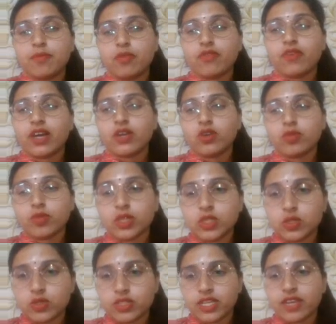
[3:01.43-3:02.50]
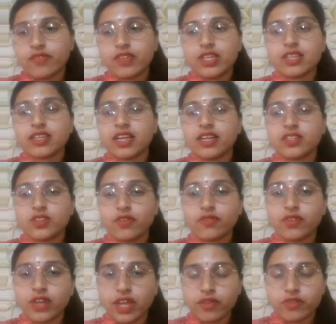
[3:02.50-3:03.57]
of IO modules. There are various kinds of
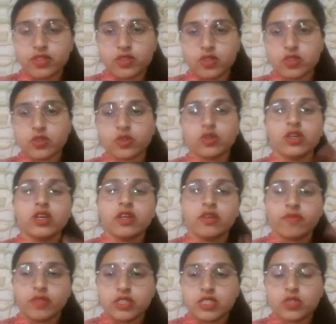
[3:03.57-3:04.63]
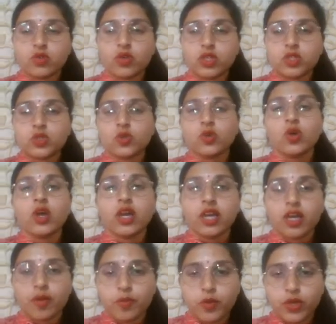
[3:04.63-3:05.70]
drivers also which is going to
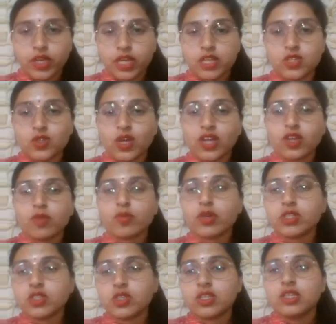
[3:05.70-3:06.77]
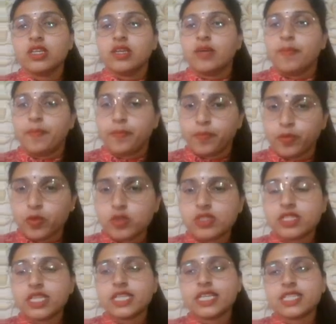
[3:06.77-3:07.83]
communicate. So IO module moves
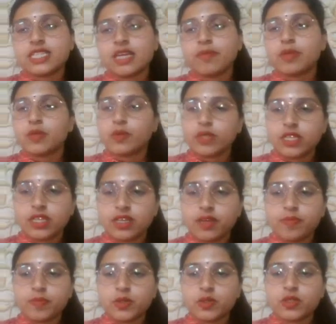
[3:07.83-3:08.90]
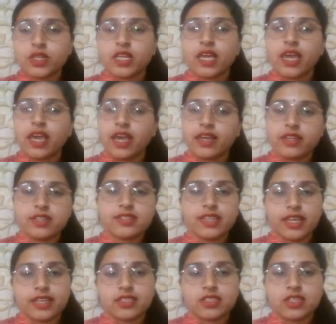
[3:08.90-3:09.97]
the data between the computer and its
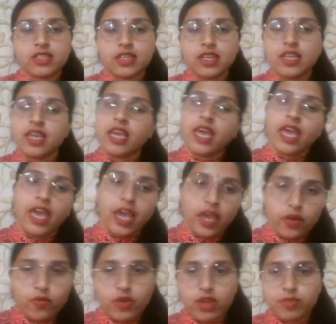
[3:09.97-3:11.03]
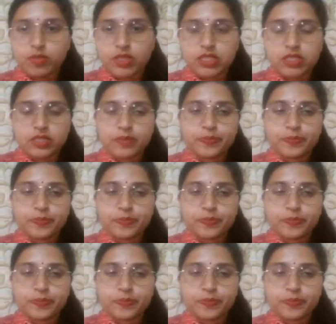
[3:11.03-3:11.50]
external environment.